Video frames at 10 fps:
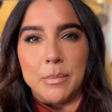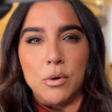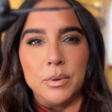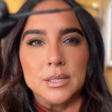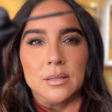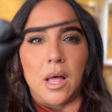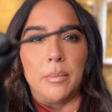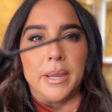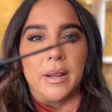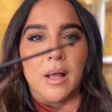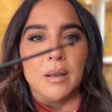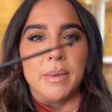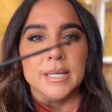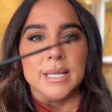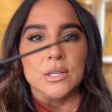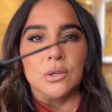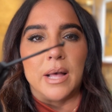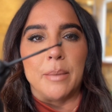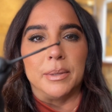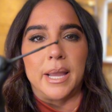almost globbing it on my dental
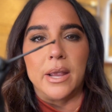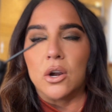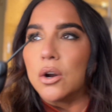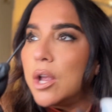applicator